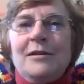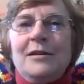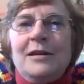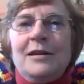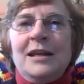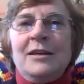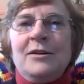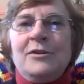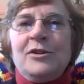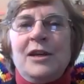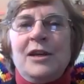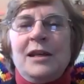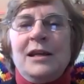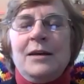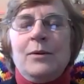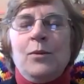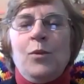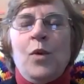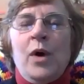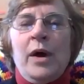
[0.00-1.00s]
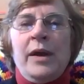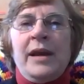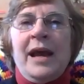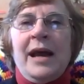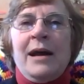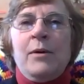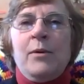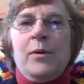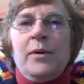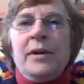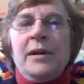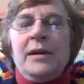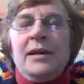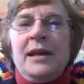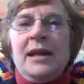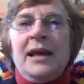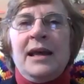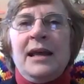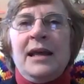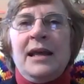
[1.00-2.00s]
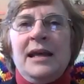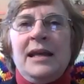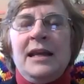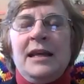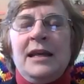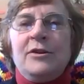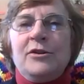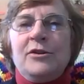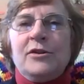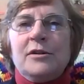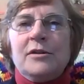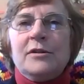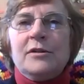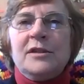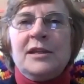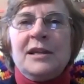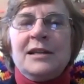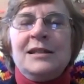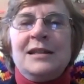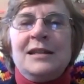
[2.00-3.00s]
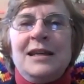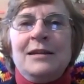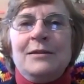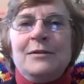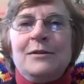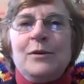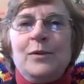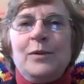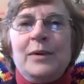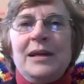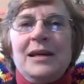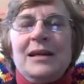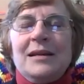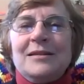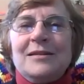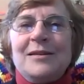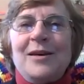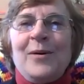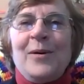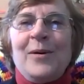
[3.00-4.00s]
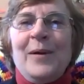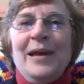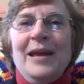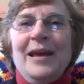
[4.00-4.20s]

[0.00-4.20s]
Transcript: teaching 1 hour a day each, 6 days a week. So